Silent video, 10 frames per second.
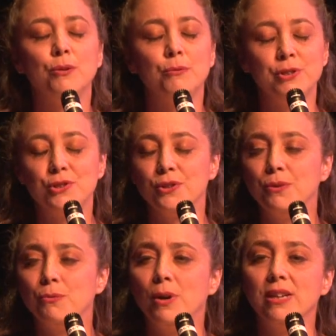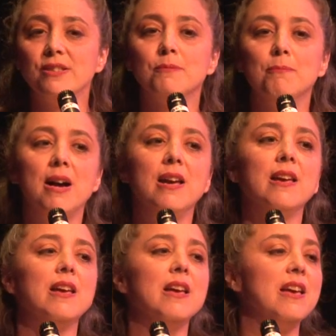Richard was
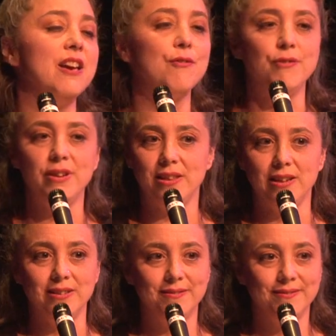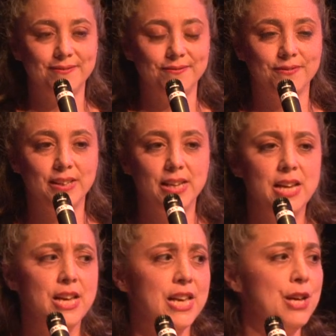my everything.
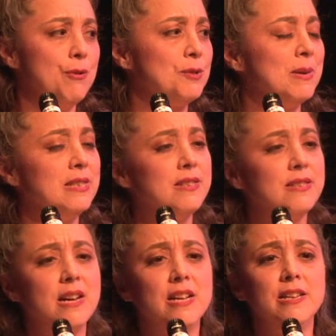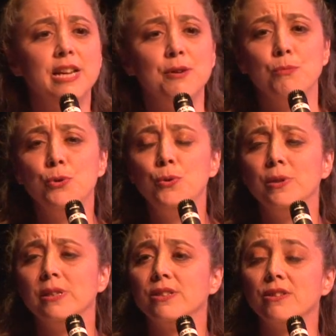He was my sun and
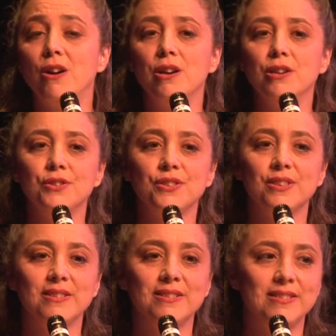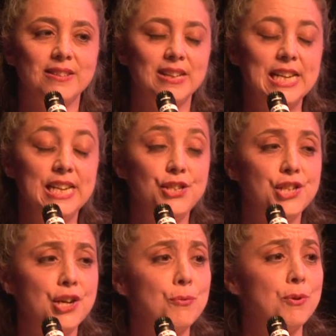moon and stars, and he
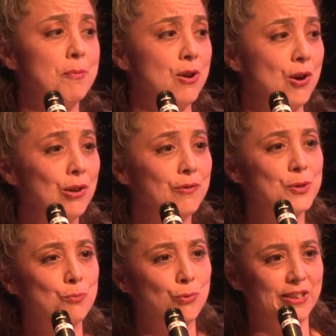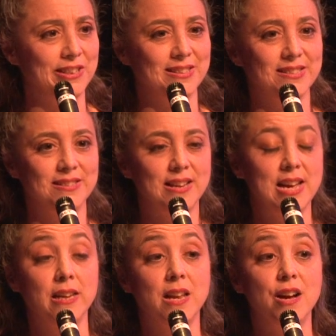shared with me all of his brilliance
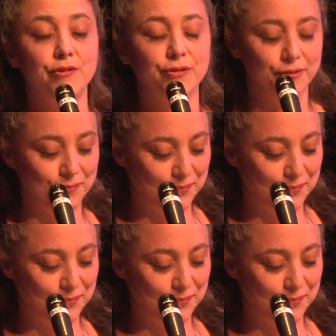and love.